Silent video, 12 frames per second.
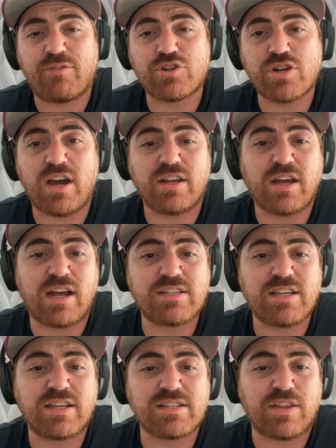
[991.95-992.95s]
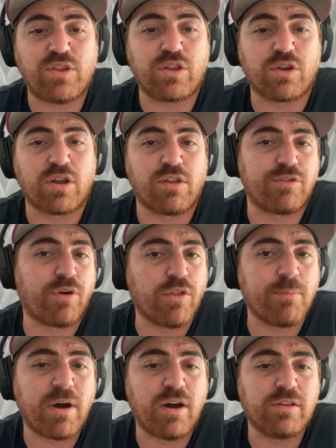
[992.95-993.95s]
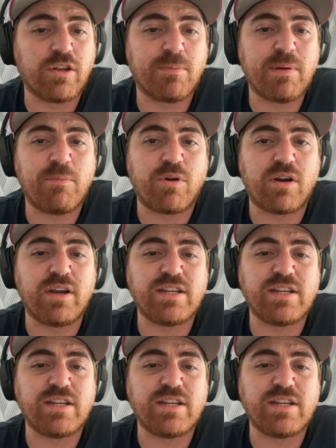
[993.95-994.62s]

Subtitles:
for Jahan Dotson because I think they're going to throw the ball a little bit more.